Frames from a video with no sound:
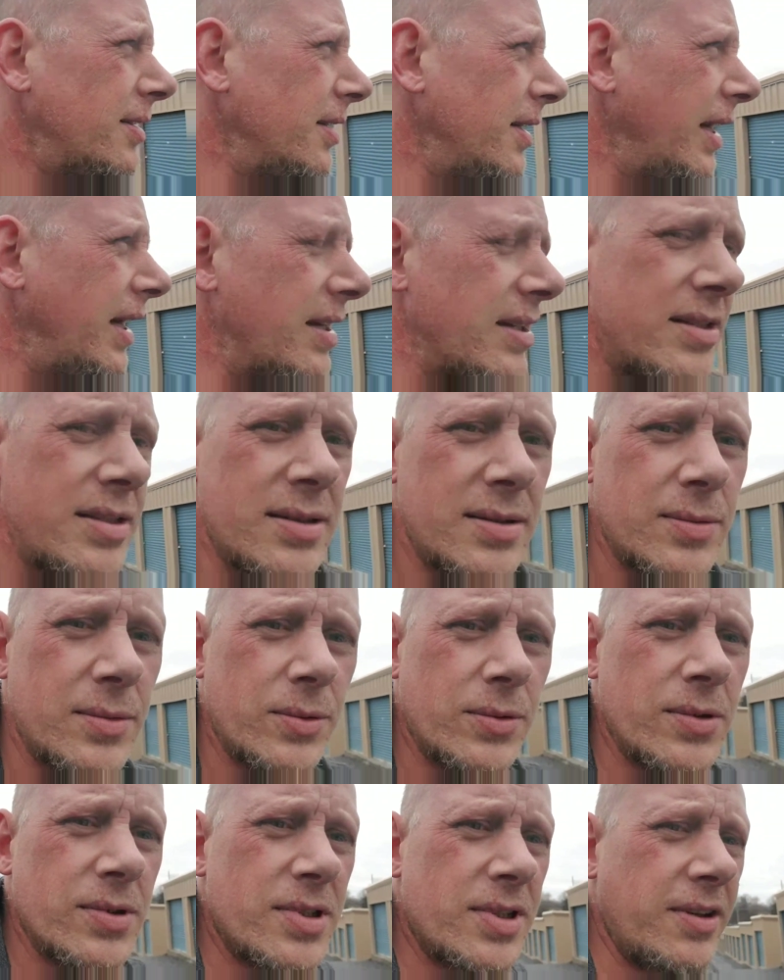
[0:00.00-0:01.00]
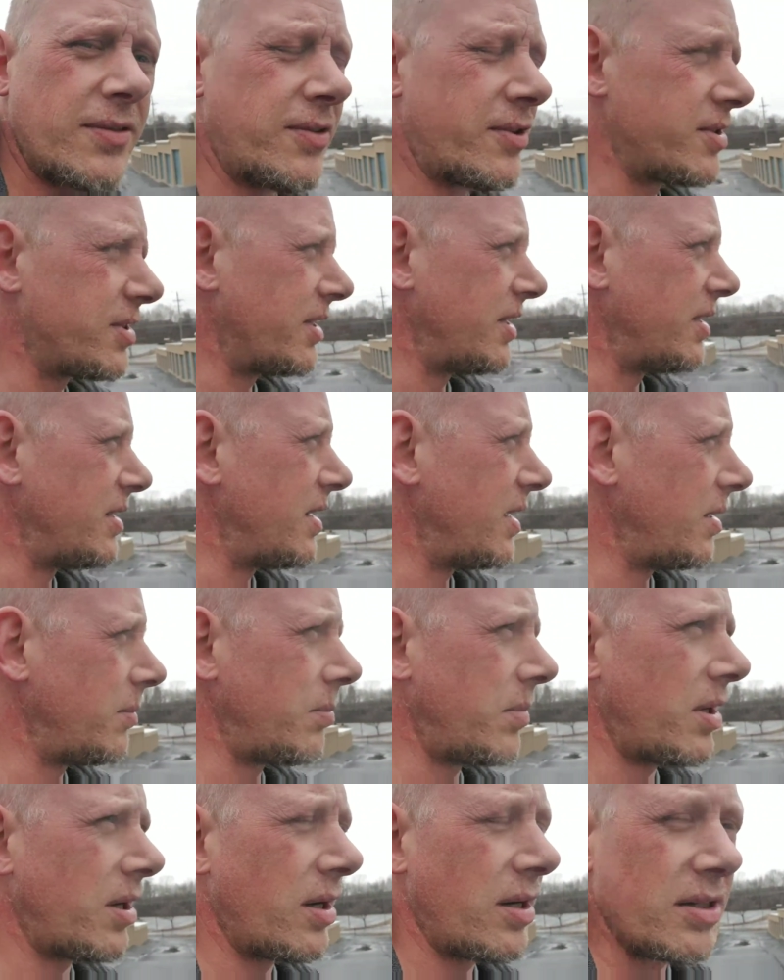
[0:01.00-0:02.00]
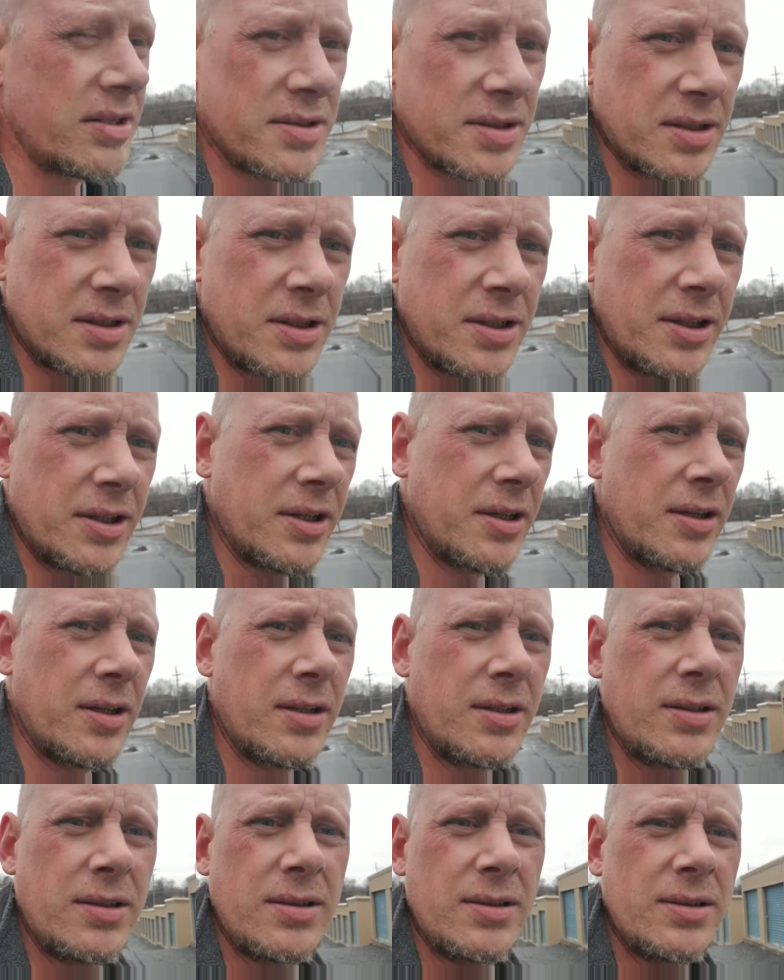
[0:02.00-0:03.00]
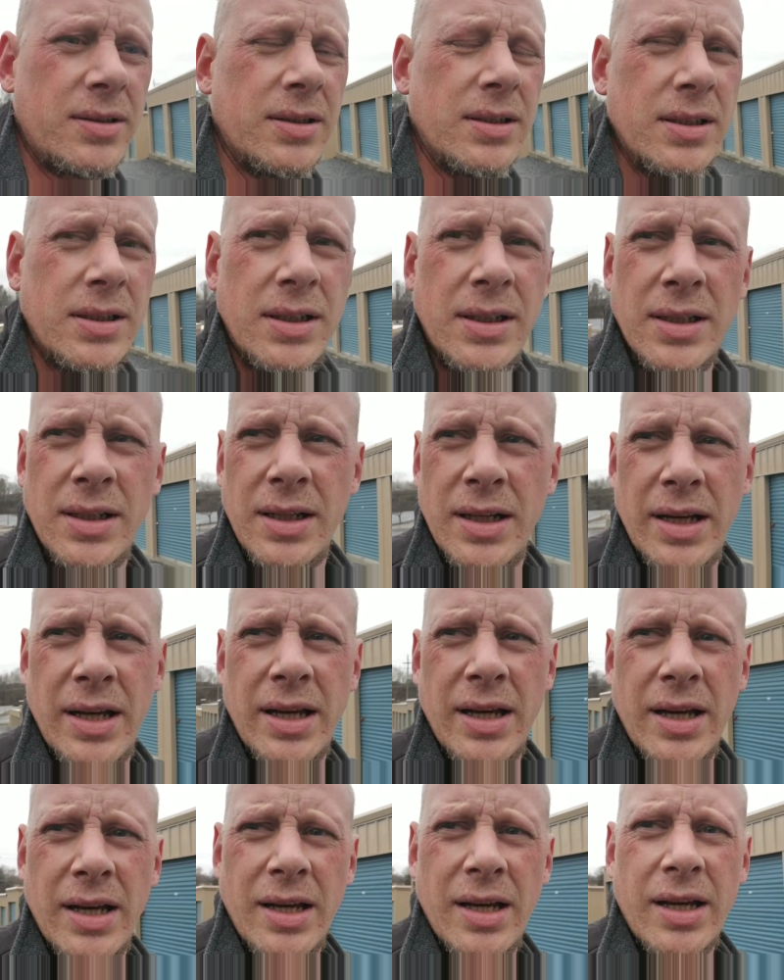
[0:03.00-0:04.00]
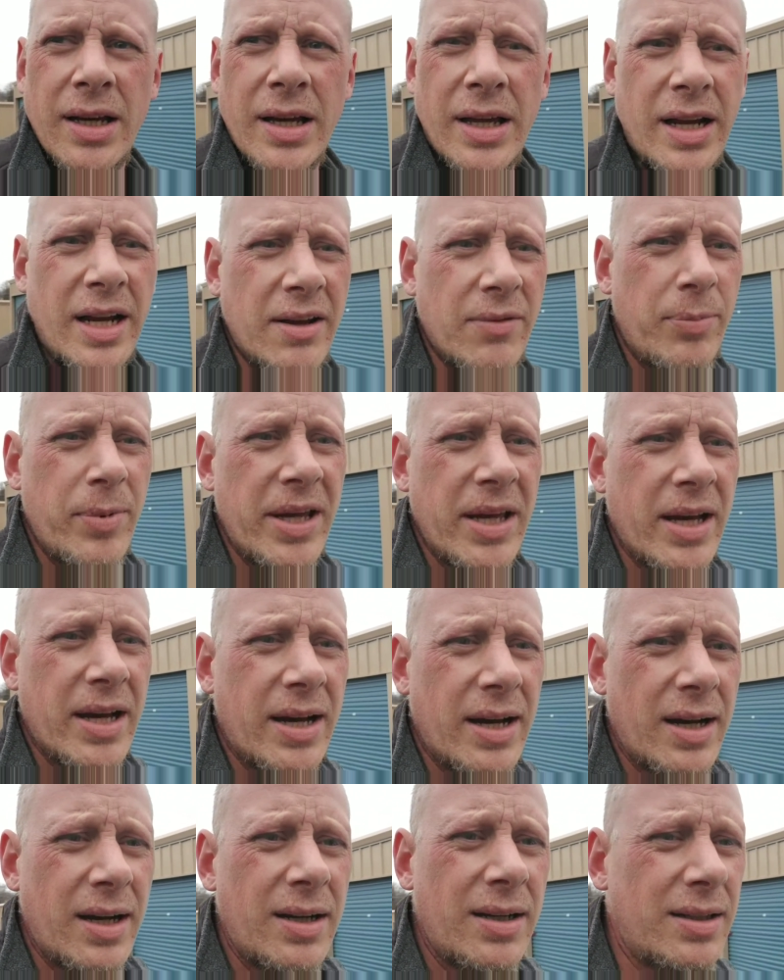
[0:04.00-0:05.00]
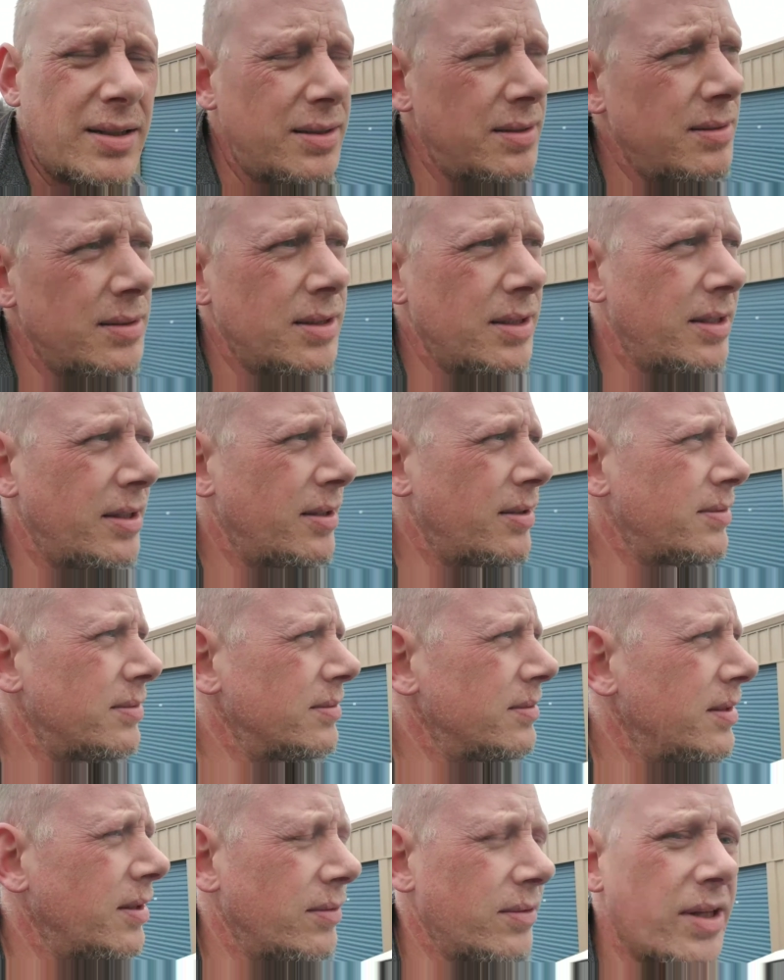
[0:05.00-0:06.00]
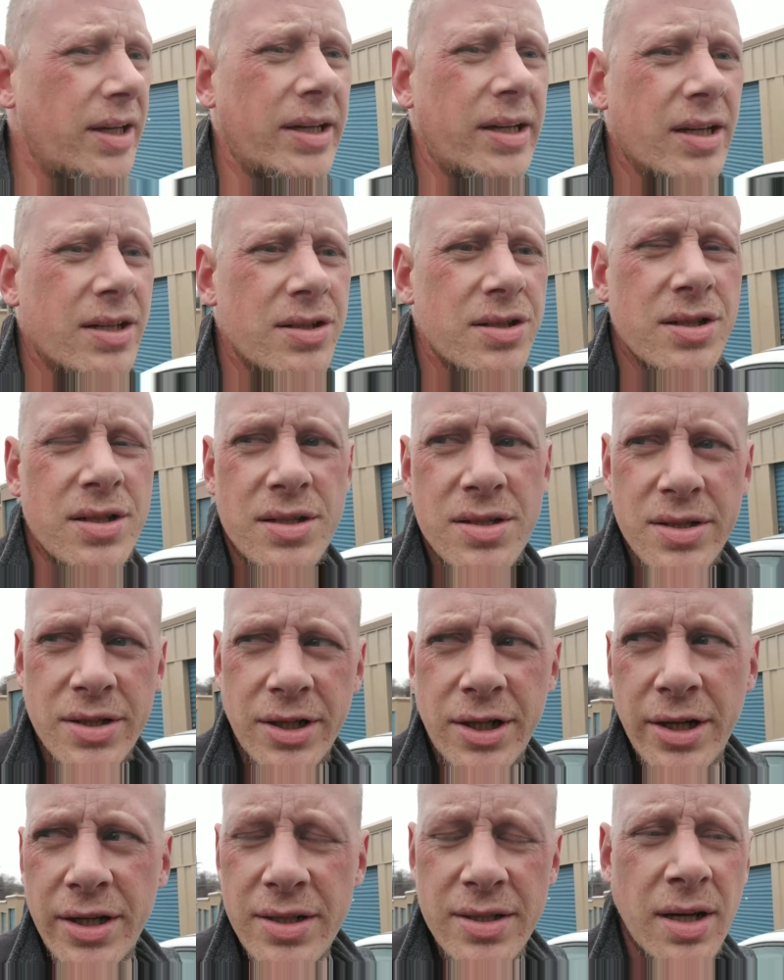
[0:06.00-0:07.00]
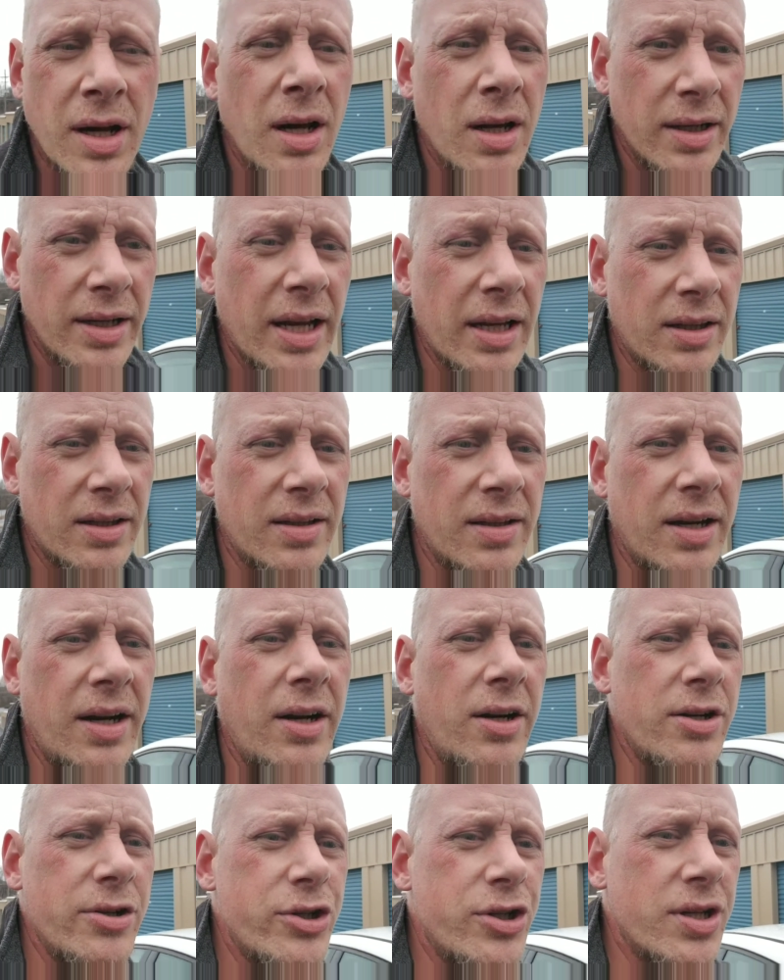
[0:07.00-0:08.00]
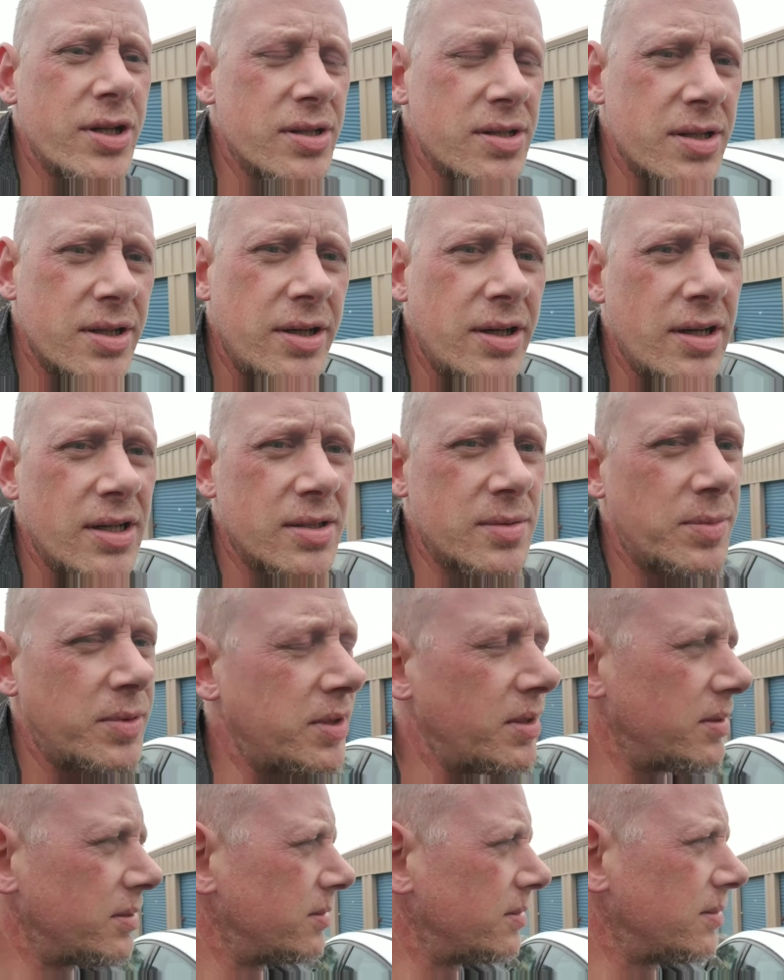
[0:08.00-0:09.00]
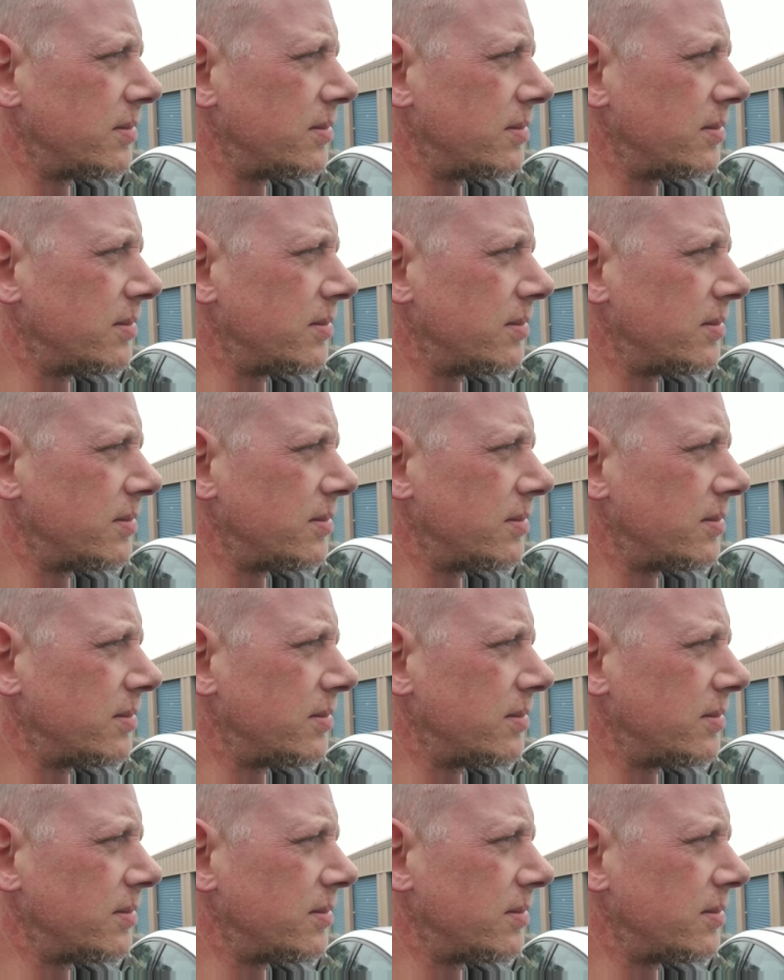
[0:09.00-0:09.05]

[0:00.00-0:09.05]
to see if there's any dead bodies in here. And FBI, you know, don't take that shit serious. Take the terrorist shit serious, but